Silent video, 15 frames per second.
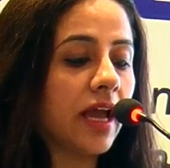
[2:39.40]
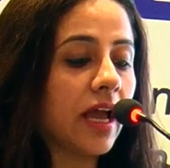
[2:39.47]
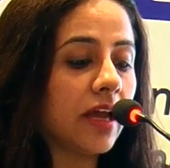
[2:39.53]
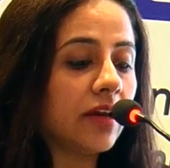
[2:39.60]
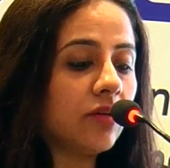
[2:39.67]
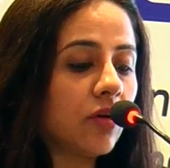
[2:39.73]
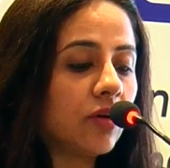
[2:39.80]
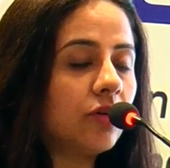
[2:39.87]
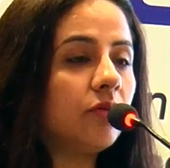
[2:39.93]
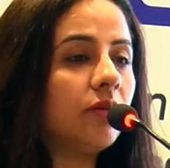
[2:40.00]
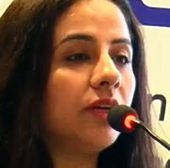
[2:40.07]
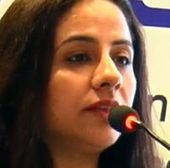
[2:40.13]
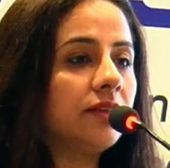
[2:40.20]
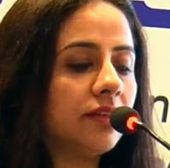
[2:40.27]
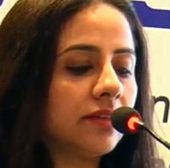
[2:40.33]
And not
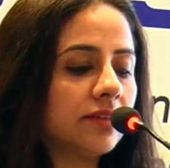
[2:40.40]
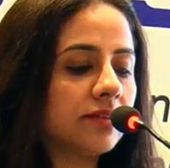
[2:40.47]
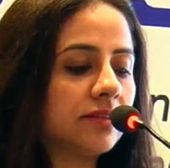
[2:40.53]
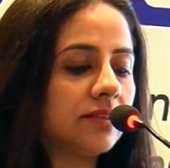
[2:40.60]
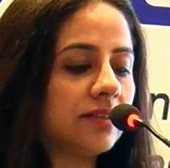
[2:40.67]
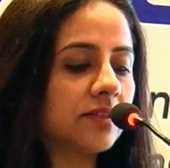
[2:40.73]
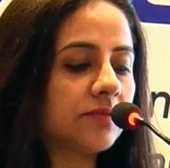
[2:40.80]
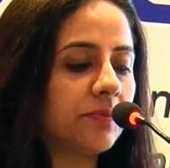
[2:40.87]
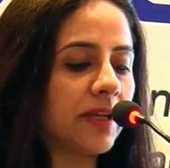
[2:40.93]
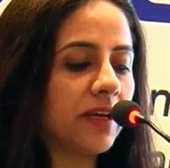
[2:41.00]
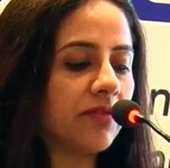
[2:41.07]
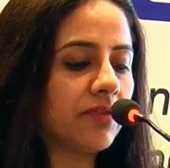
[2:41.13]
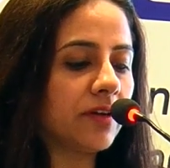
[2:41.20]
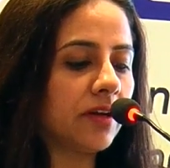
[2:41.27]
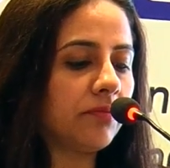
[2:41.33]
only this
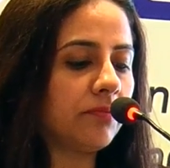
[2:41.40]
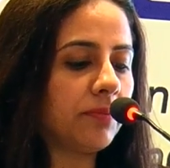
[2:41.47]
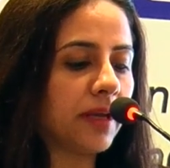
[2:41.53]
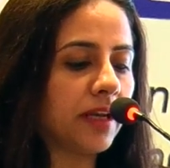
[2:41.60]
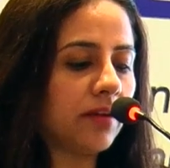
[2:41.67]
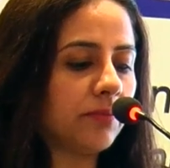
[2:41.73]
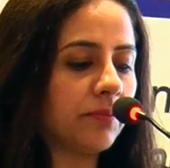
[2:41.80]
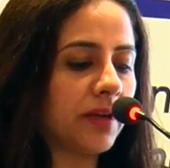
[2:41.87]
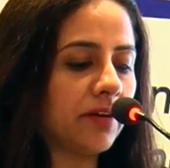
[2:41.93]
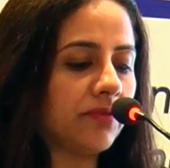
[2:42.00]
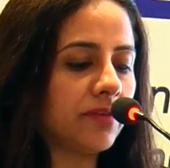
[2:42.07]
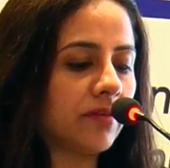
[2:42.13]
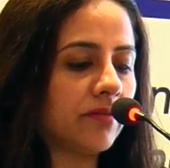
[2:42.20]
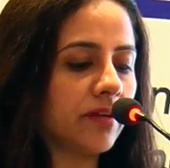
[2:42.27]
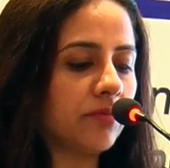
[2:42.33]

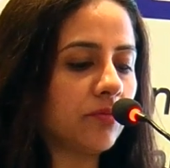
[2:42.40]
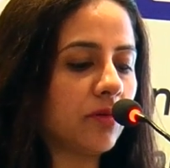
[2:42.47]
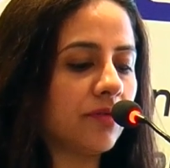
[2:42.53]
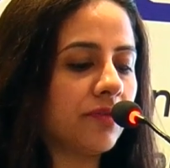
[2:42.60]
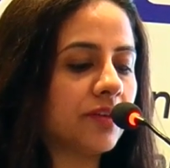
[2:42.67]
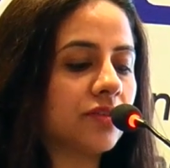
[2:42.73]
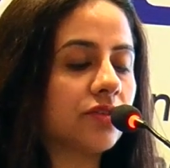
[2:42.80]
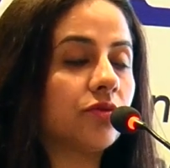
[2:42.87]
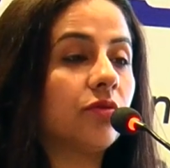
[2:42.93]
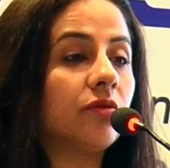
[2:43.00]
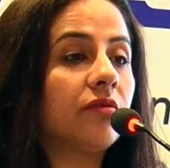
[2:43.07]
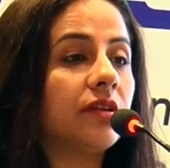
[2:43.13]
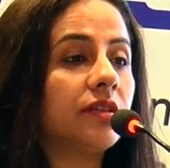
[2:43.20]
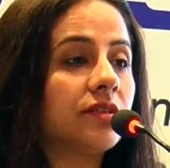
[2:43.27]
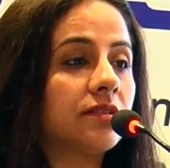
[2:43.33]
peripheral rim of
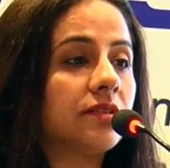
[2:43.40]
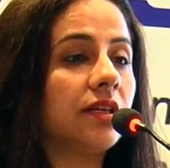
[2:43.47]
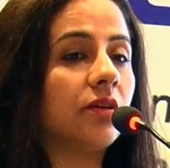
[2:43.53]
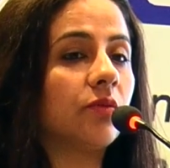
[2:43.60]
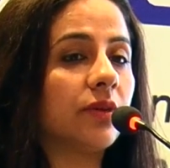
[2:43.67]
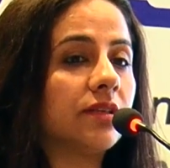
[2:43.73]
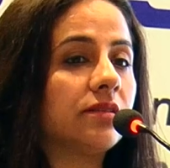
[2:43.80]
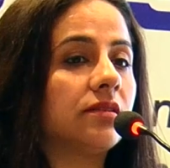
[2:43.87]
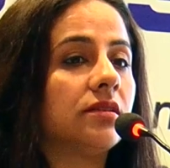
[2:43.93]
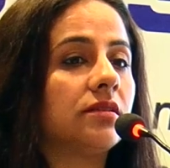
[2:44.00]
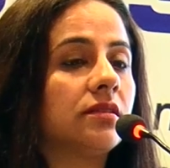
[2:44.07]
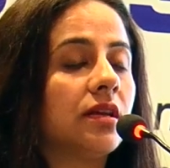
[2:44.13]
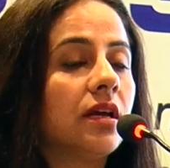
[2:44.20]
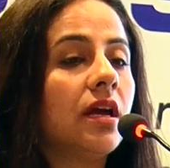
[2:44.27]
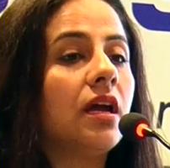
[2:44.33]
histone rich
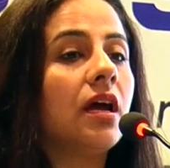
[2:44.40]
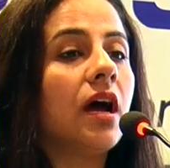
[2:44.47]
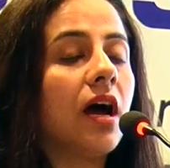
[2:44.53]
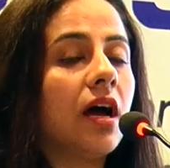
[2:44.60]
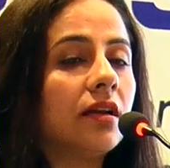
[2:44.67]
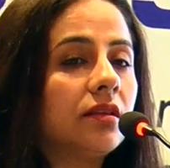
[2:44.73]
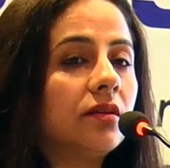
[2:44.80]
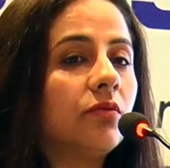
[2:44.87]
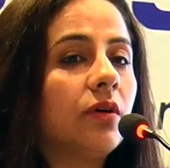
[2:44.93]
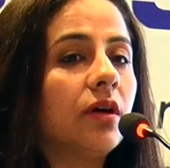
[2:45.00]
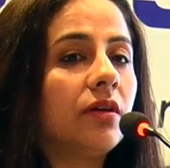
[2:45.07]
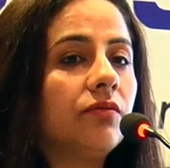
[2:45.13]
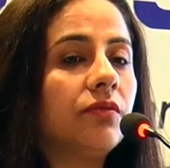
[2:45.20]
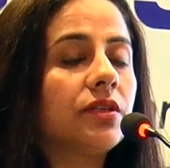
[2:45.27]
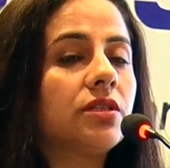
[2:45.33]
sequences are the
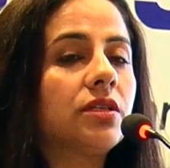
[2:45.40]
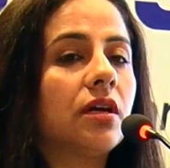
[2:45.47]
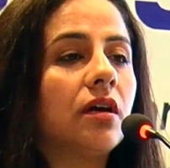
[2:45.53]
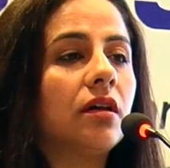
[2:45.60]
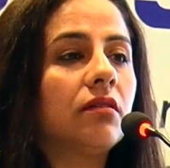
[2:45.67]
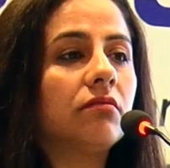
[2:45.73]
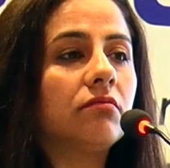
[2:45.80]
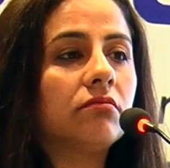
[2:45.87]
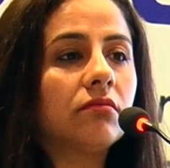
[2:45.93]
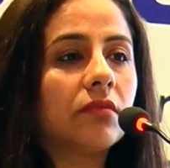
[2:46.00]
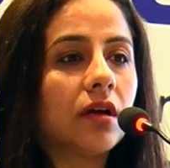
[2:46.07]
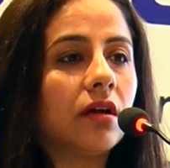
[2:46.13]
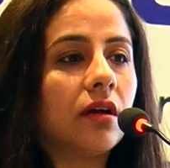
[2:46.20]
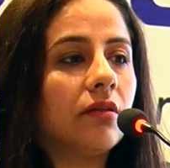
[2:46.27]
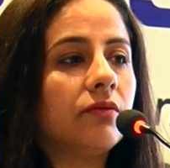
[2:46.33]
one which
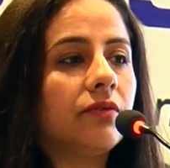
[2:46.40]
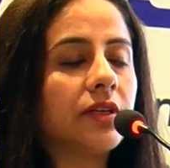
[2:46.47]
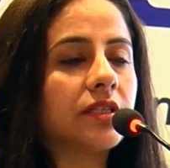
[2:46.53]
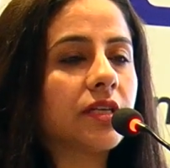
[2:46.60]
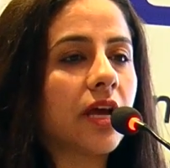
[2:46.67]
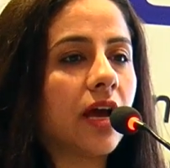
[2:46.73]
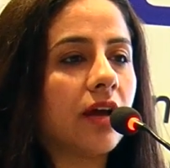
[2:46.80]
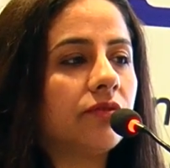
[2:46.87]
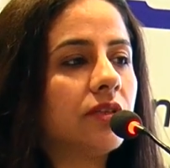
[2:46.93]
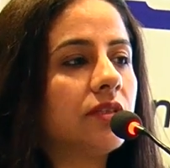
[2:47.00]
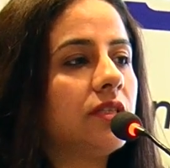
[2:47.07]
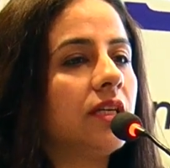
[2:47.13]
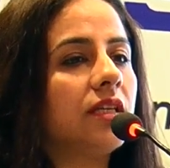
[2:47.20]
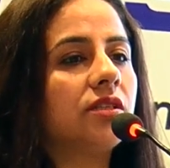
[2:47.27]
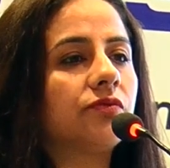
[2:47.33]
have the
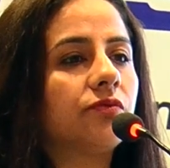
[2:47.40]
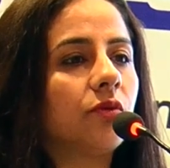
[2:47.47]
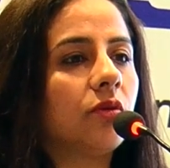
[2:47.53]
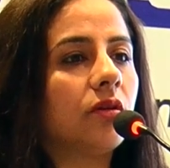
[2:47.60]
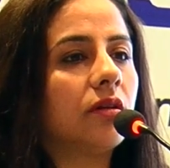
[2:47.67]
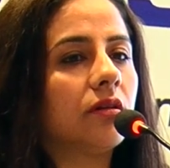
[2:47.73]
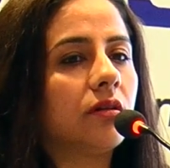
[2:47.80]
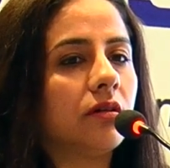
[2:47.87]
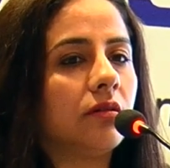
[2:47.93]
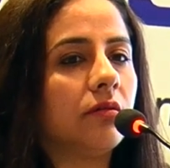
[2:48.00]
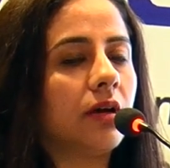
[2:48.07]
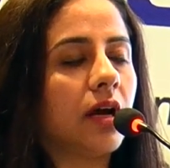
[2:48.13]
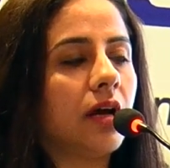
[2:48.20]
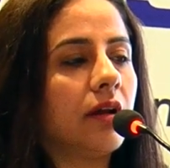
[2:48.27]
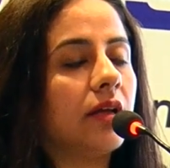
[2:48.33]
genes for,
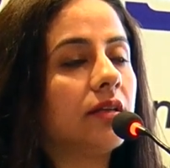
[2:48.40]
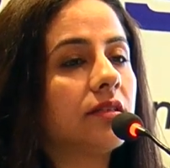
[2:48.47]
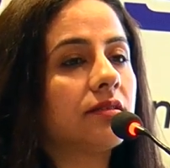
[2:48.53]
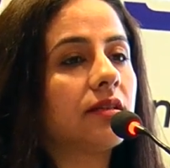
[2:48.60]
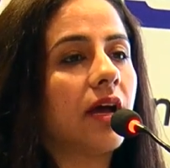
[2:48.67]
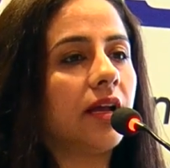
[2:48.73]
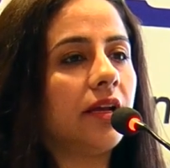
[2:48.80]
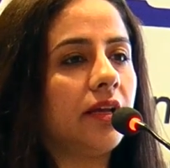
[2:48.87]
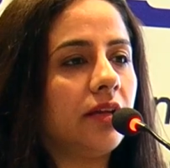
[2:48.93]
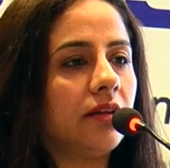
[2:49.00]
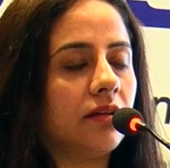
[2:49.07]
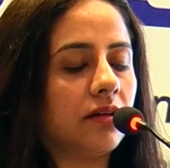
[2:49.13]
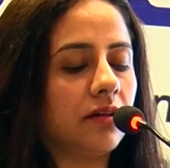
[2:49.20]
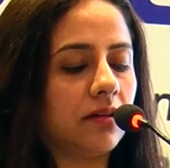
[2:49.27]
which is highly